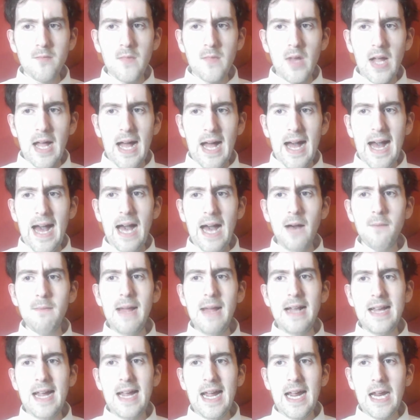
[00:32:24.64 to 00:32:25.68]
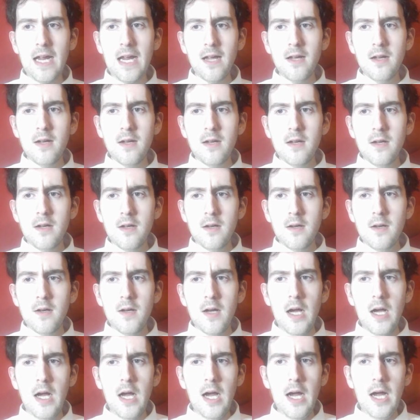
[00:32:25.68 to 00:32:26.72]
how many
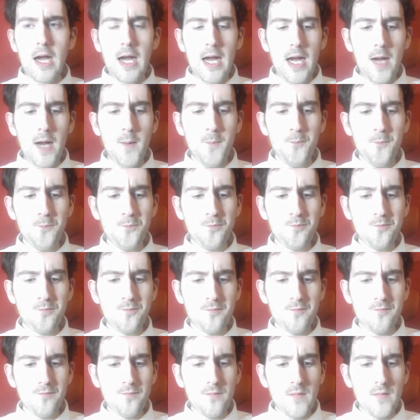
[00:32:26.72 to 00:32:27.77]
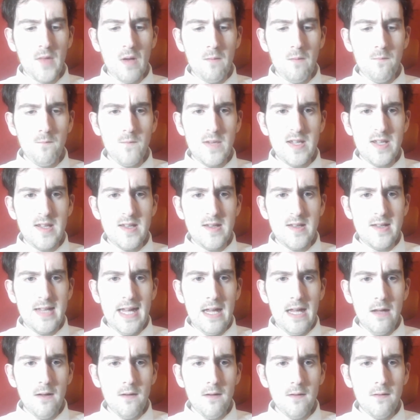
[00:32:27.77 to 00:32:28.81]
were
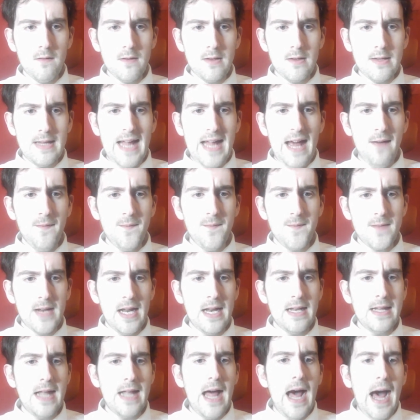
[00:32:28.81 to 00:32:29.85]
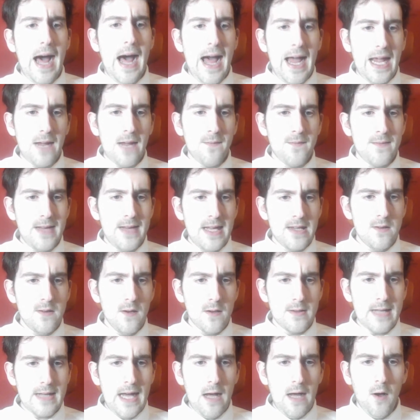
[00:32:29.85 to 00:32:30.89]
still left alive. Let's
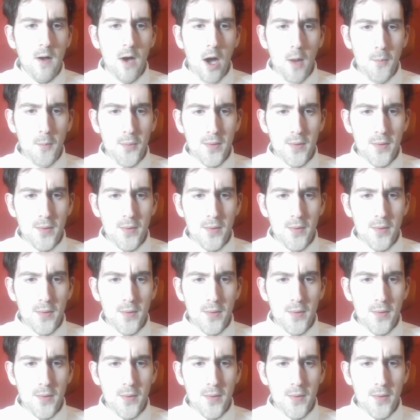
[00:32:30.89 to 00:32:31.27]
look that up